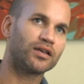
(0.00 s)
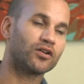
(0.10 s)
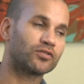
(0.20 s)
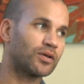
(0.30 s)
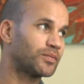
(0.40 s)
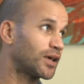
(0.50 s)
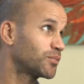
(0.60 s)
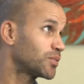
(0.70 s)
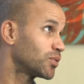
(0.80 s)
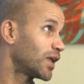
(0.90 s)
You know,
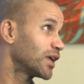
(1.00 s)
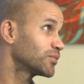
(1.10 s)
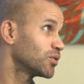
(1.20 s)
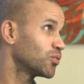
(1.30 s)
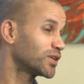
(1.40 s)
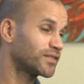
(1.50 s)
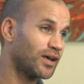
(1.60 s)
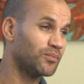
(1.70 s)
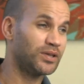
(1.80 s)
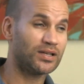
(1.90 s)
sometimes people ask me, well, what does
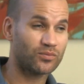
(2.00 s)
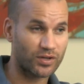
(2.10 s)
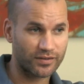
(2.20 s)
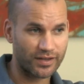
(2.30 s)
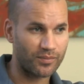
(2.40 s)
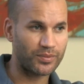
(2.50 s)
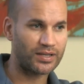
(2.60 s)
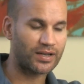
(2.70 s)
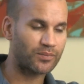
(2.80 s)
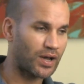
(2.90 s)
that mean? What does that
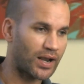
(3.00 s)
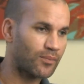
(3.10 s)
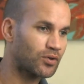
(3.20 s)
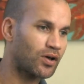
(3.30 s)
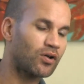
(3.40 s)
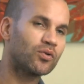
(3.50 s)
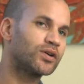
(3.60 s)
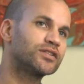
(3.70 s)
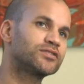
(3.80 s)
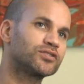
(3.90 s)
mean? And I'm not
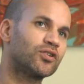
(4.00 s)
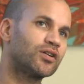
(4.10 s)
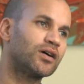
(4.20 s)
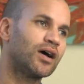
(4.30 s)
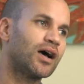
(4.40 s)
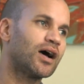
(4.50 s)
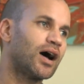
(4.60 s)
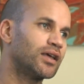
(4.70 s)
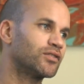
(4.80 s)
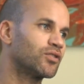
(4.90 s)
always sure.
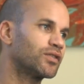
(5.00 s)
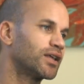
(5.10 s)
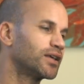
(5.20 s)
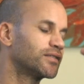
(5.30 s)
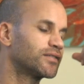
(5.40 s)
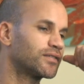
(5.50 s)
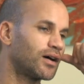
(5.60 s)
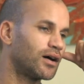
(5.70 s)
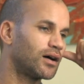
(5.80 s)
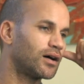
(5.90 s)
I know that it's,
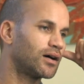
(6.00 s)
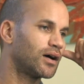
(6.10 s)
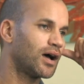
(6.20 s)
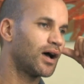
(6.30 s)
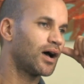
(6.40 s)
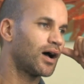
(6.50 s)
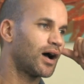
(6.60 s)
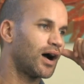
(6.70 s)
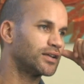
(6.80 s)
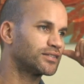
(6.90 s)

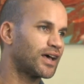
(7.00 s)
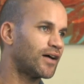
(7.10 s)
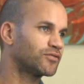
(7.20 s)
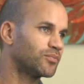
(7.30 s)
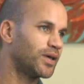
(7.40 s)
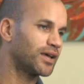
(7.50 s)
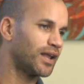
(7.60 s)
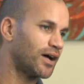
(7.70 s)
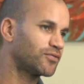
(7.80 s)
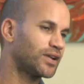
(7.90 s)
I just have to make an
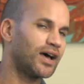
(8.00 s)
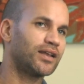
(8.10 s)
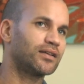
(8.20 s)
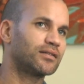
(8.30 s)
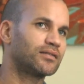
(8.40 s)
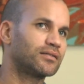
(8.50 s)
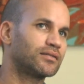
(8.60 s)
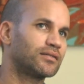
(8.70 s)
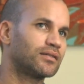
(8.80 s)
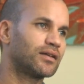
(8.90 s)
effort at it,
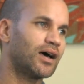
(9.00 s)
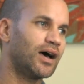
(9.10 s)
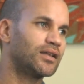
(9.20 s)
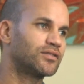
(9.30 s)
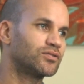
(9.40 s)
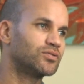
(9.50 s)
and